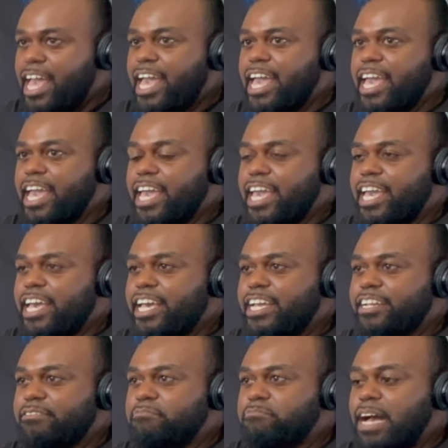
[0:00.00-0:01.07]

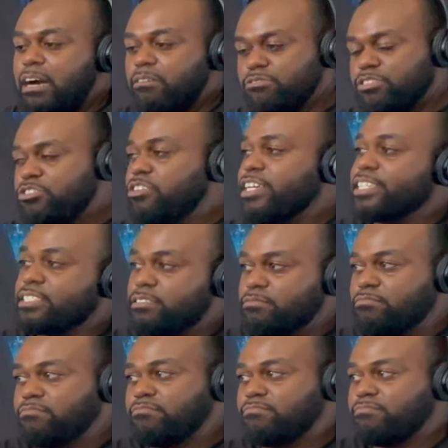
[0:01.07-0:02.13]
and I was drinking.
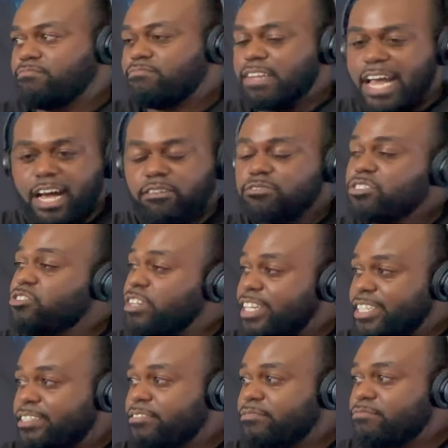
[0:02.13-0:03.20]
Yeah, I was
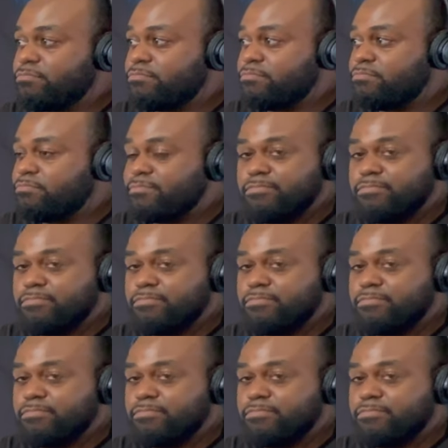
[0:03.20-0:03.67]
drinking. Yeah,